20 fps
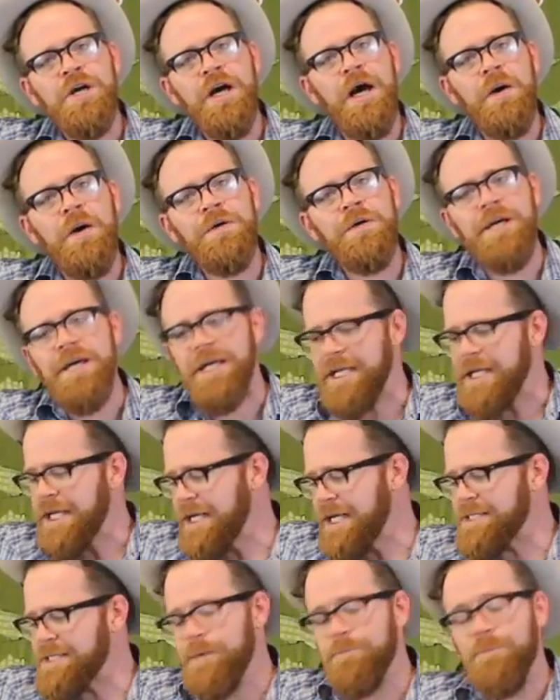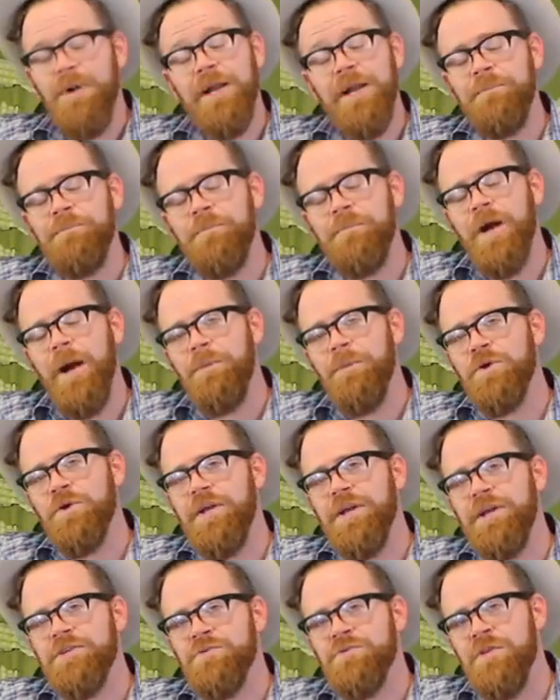Oh, good, because I brought a couple
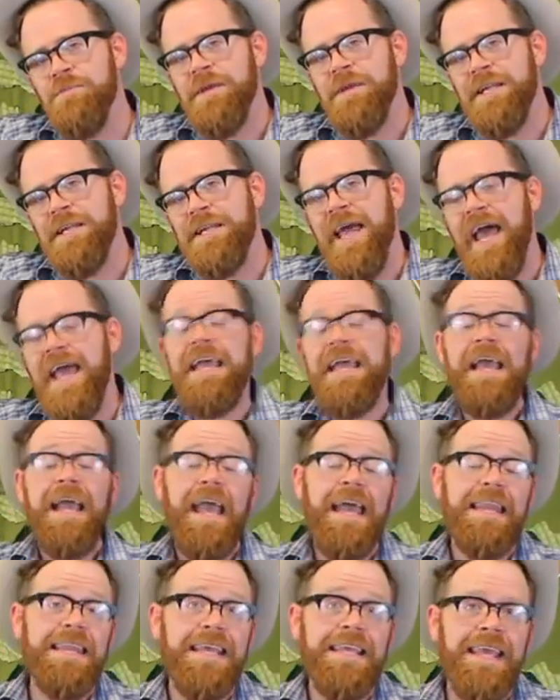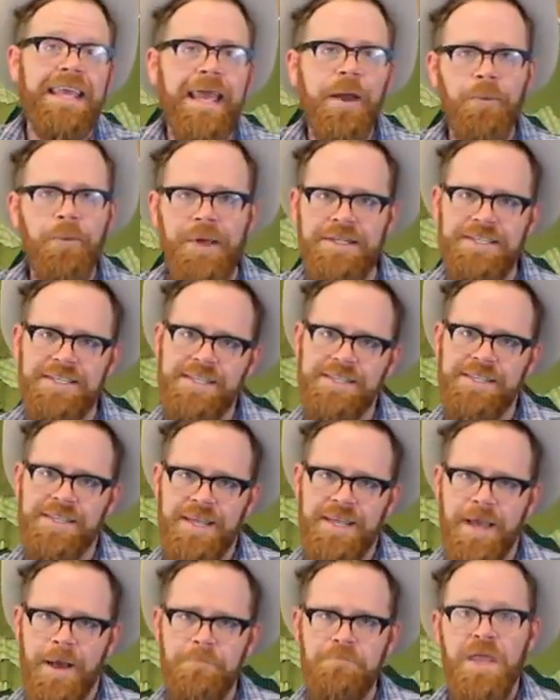critters with me today, and they can't wait to see
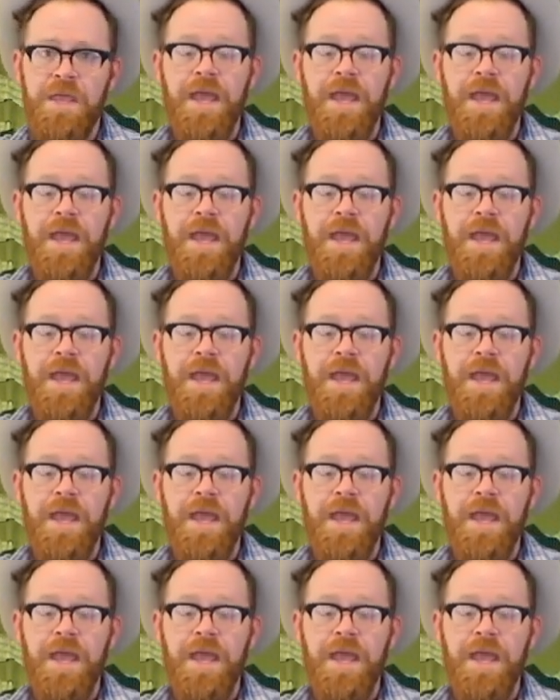you.